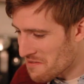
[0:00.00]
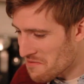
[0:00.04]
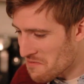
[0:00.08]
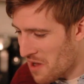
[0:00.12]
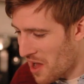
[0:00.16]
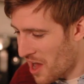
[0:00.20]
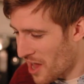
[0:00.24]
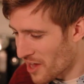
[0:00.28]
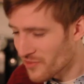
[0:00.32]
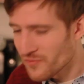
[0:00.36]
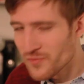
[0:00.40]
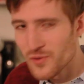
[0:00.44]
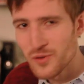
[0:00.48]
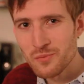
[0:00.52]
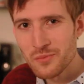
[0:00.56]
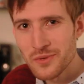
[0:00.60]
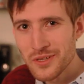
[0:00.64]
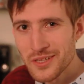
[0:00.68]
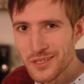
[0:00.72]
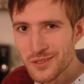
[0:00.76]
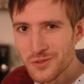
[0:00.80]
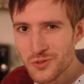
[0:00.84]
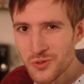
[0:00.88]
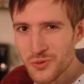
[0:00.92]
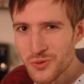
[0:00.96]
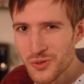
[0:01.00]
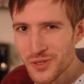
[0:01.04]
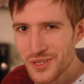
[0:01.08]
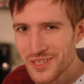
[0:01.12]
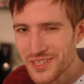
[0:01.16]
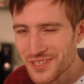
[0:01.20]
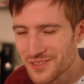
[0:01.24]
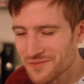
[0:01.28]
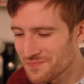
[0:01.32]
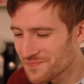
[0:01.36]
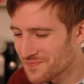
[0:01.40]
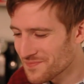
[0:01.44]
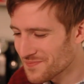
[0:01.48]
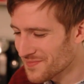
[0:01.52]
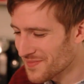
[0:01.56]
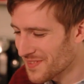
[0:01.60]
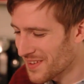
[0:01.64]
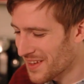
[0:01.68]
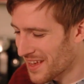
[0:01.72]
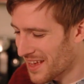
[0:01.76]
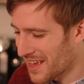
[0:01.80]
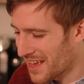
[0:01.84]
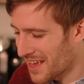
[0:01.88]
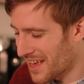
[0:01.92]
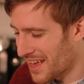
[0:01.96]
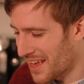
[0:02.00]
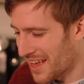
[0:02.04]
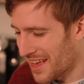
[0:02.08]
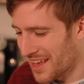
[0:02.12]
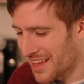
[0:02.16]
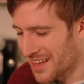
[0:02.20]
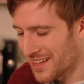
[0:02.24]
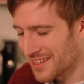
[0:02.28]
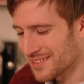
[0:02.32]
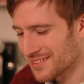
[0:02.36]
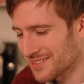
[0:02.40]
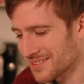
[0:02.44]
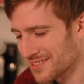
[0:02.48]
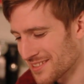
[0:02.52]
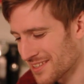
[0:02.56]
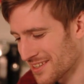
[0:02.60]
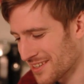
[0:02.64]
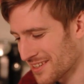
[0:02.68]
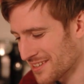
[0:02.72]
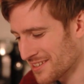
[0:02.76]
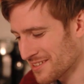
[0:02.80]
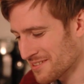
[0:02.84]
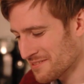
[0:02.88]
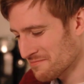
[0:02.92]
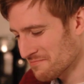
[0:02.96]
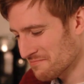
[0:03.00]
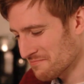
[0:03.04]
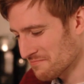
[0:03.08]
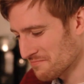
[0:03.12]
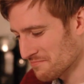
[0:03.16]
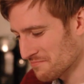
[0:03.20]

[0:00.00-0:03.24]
I've been meaning to read him. And,